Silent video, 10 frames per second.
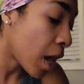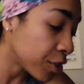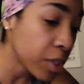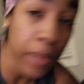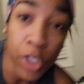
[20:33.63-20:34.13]
I
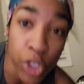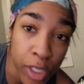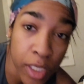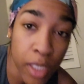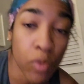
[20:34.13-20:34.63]
just ate my cheese
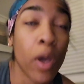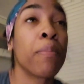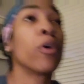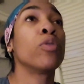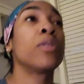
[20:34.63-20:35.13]
stick. While I
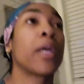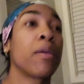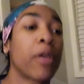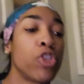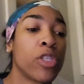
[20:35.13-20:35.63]
posed, I
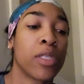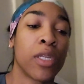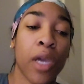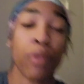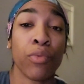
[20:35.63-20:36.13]
ate my cheese
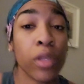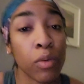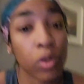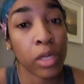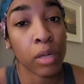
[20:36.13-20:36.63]
stick. I really
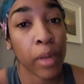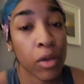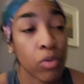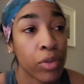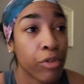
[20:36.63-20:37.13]
wanted a
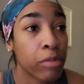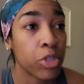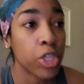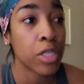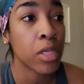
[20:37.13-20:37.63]
bagel with cream
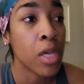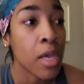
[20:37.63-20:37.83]
cheese.